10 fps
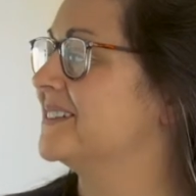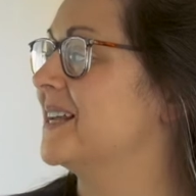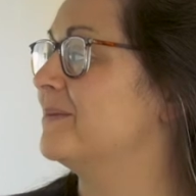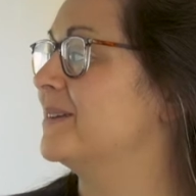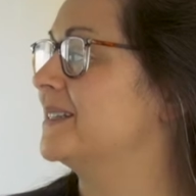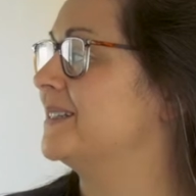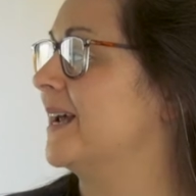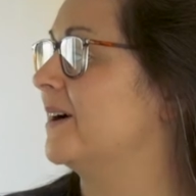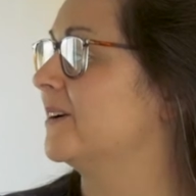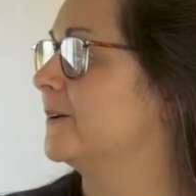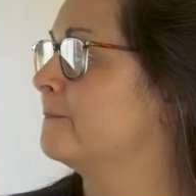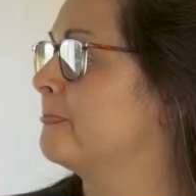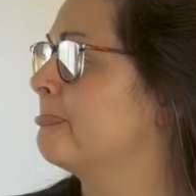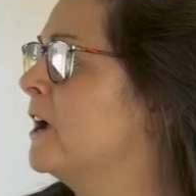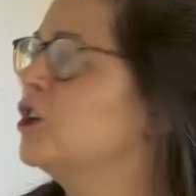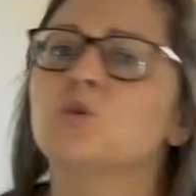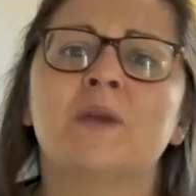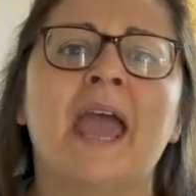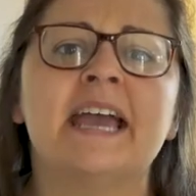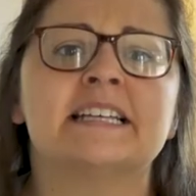Sammy stared. You
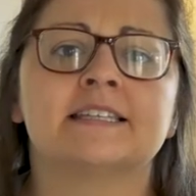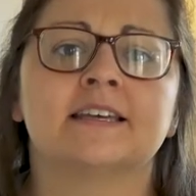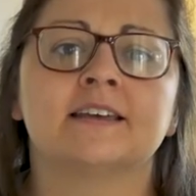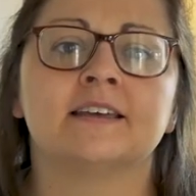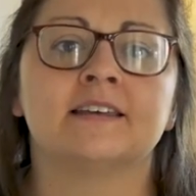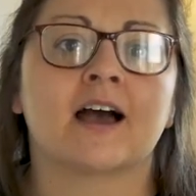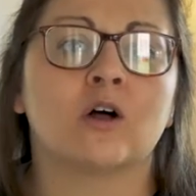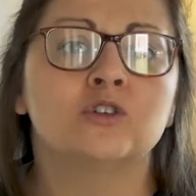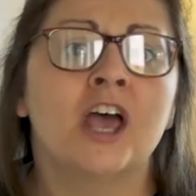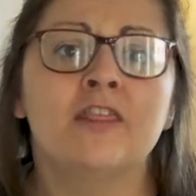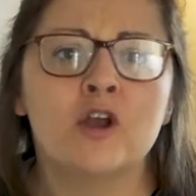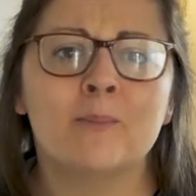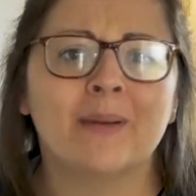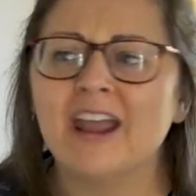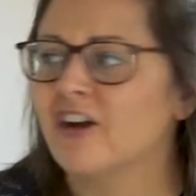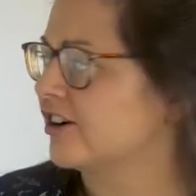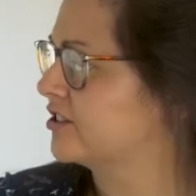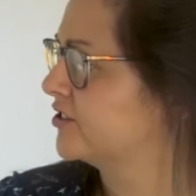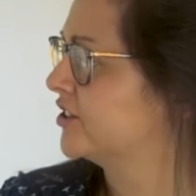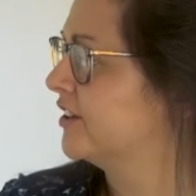can't, he yelled. They're
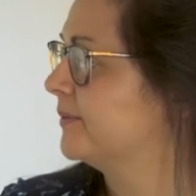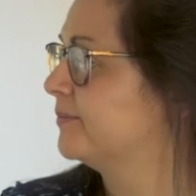bears.